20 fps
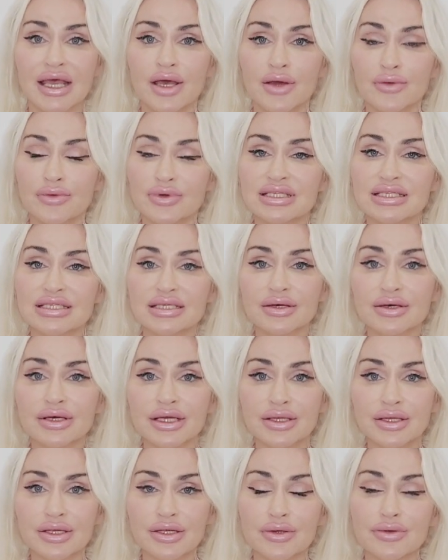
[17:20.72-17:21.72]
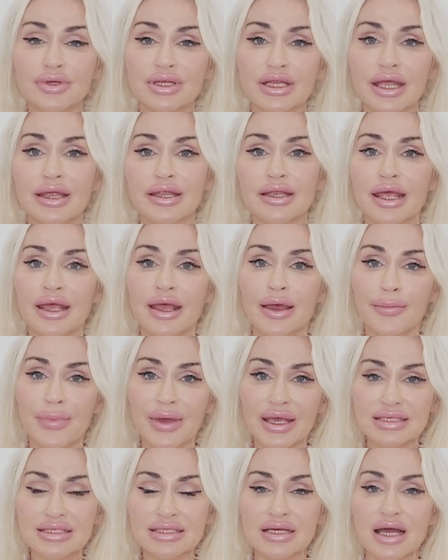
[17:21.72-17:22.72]
were still in union
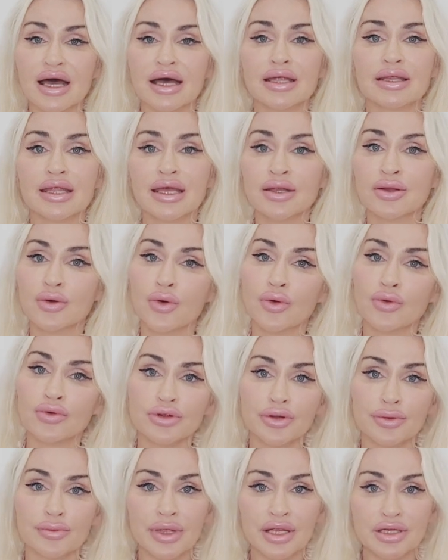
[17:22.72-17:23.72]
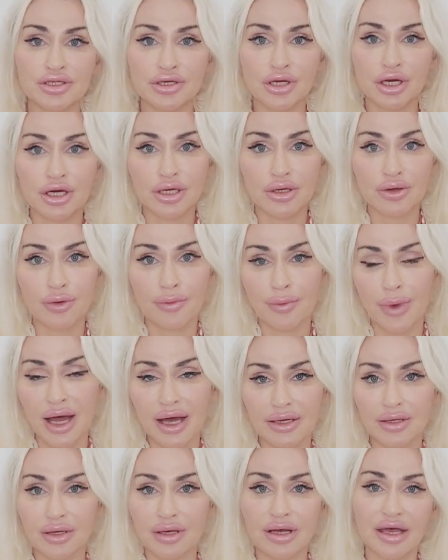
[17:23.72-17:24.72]
based on an older matriarchal
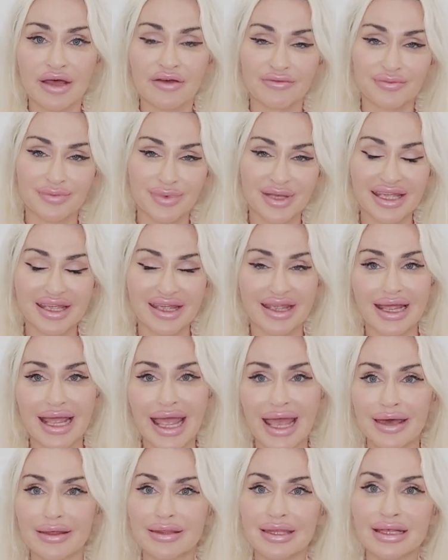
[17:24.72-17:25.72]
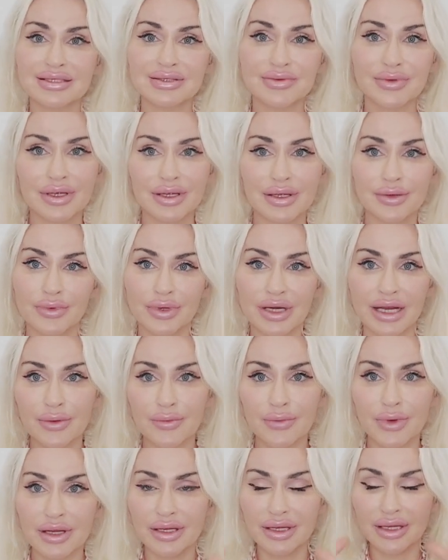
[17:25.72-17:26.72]
model of being. And that's what I
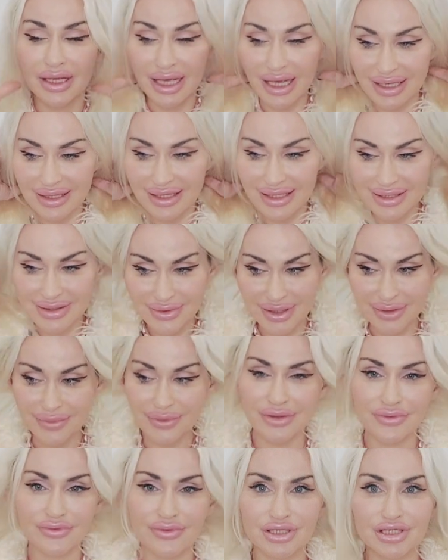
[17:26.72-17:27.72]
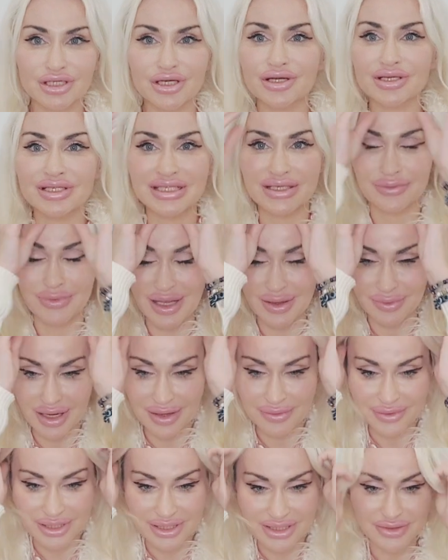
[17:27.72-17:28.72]
want. That's what I want to return to, baby.
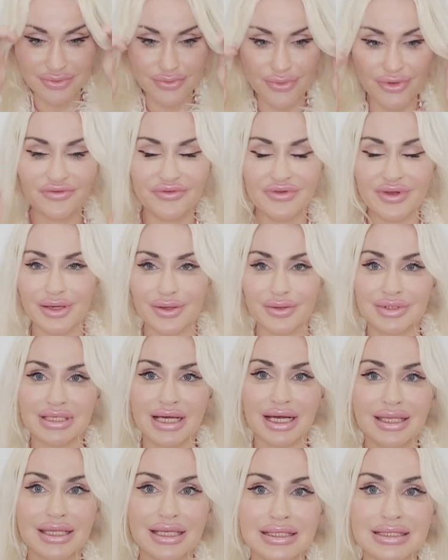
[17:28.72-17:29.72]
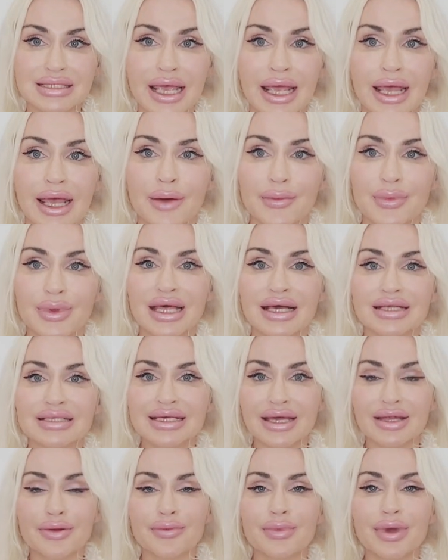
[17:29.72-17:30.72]
I'm going to do more videos on this, but that's
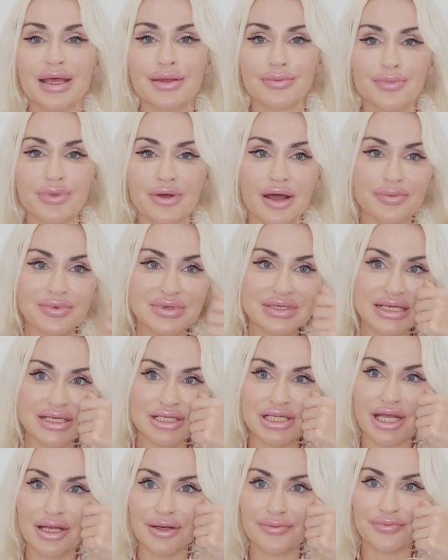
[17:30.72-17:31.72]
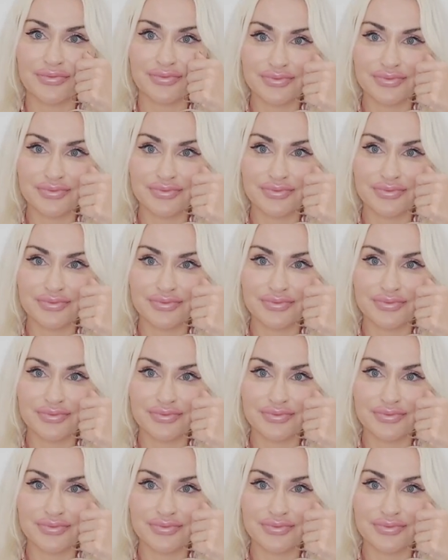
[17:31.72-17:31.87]
kind of my proposition.